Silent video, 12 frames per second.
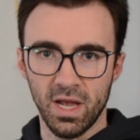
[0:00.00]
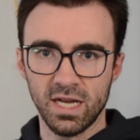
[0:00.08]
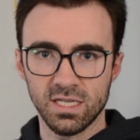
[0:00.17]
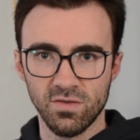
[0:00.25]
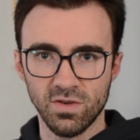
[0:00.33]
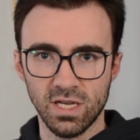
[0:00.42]

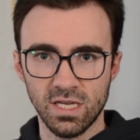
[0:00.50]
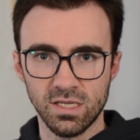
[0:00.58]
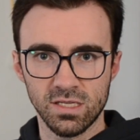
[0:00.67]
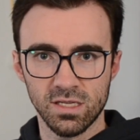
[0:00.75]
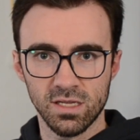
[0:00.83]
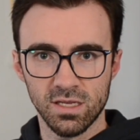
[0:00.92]

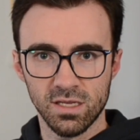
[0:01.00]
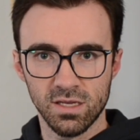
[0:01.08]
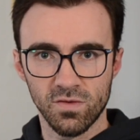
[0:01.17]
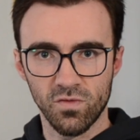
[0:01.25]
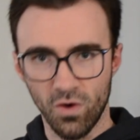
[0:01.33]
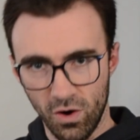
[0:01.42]
activities
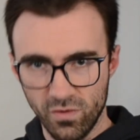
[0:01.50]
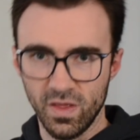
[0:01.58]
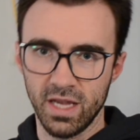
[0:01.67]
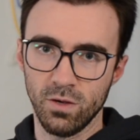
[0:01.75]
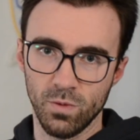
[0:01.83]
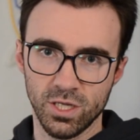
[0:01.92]
for our
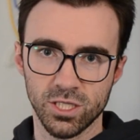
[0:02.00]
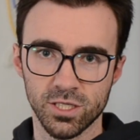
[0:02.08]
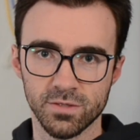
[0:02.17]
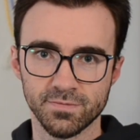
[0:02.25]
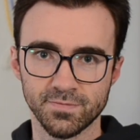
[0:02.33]
language.